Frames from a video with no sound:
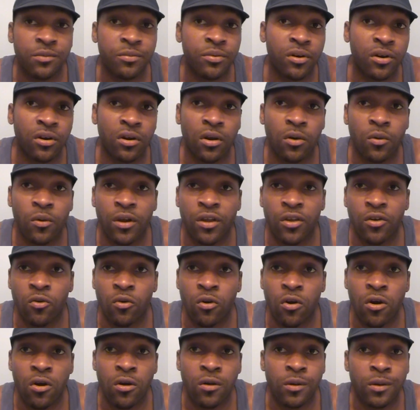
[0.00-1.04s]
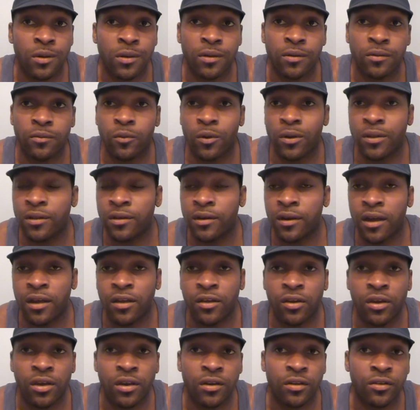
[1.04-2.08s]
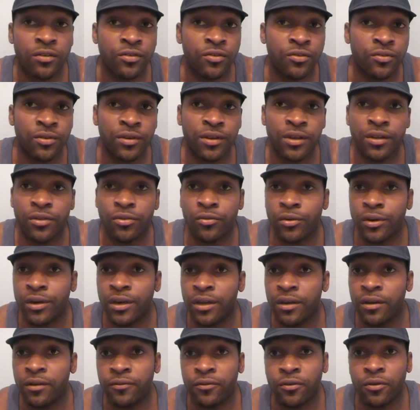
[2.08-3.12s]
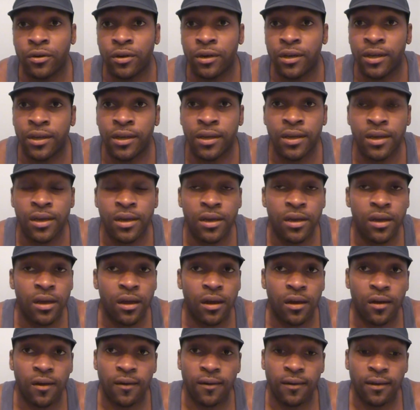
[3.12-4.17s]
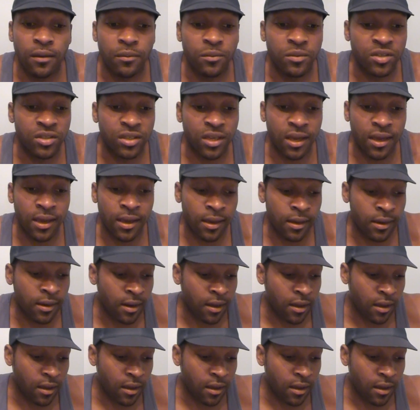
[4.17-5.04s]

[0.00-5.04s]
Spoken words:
depending on where you are and whether or not you're getting a 2D, 3D, or 4D image scan.